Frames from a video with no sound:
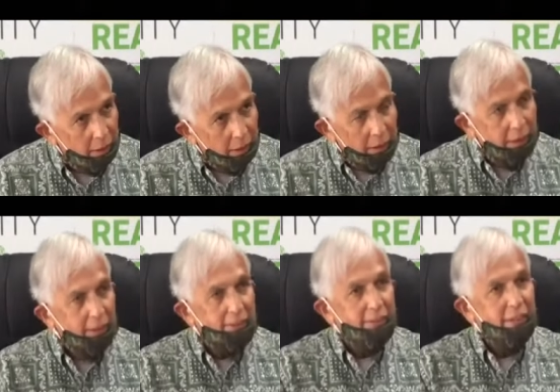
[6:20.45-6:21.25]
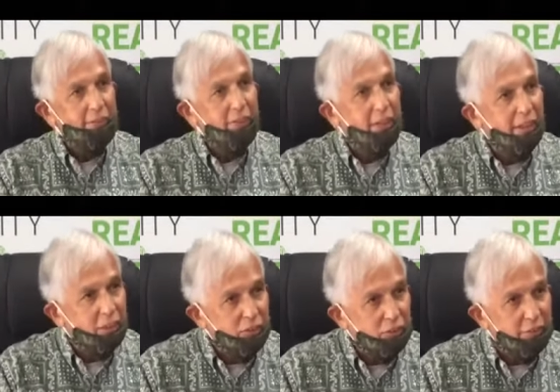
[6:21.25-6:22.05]
He doesn't even
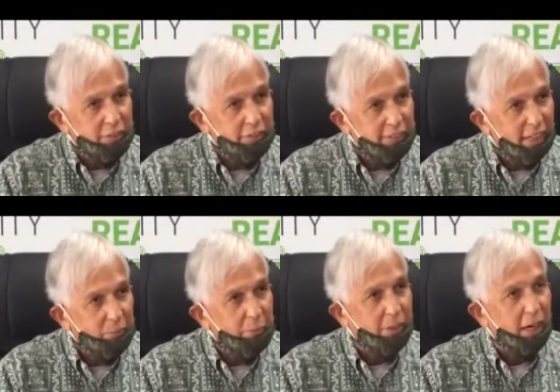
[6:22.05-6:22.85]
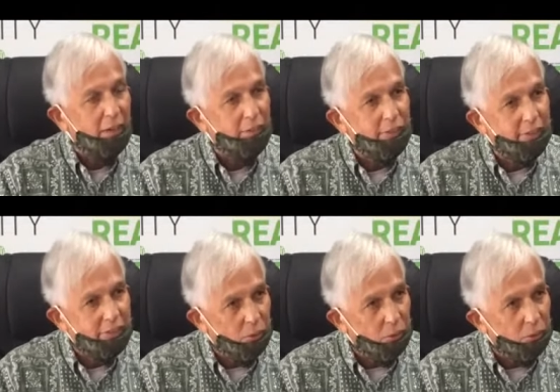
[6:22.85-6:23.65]
issue the statement out of his
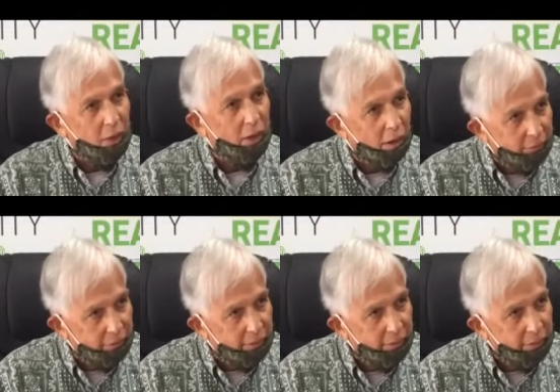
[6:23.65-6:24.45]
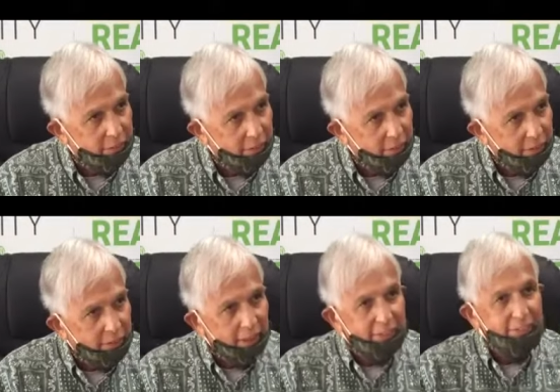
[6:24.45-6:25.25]
own office.
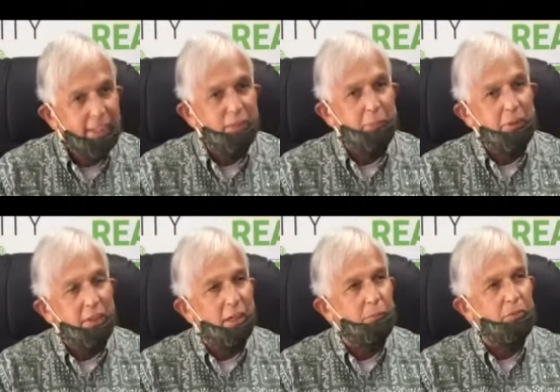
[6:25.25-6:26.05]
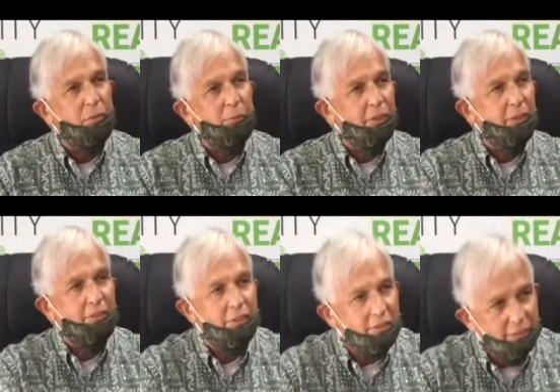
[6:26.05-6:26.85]
That statement comes from the
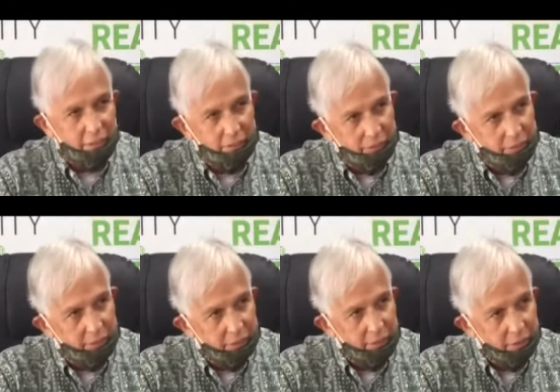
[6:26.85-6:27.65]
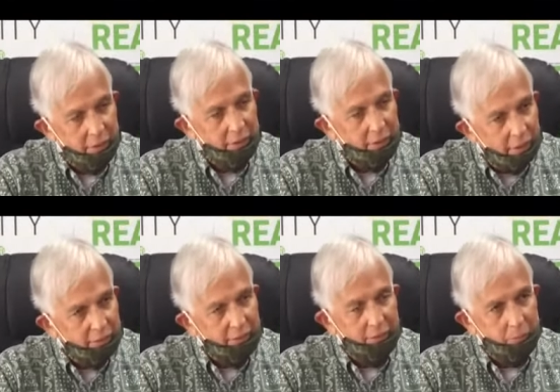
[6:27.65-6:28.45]
attorney's office. That's
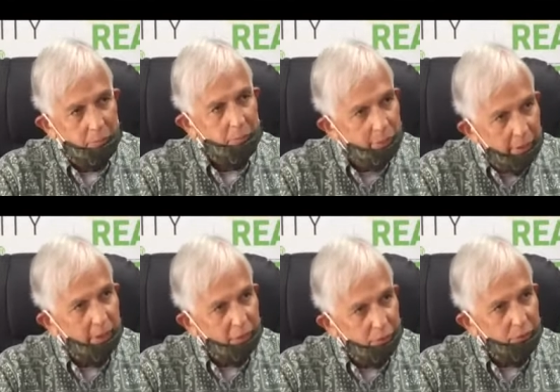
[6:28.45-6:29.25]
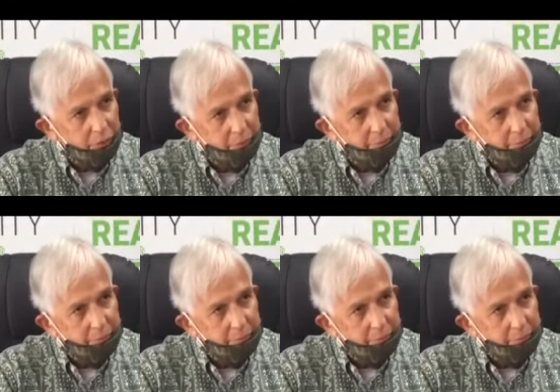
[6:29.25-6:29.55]
pretty unusual.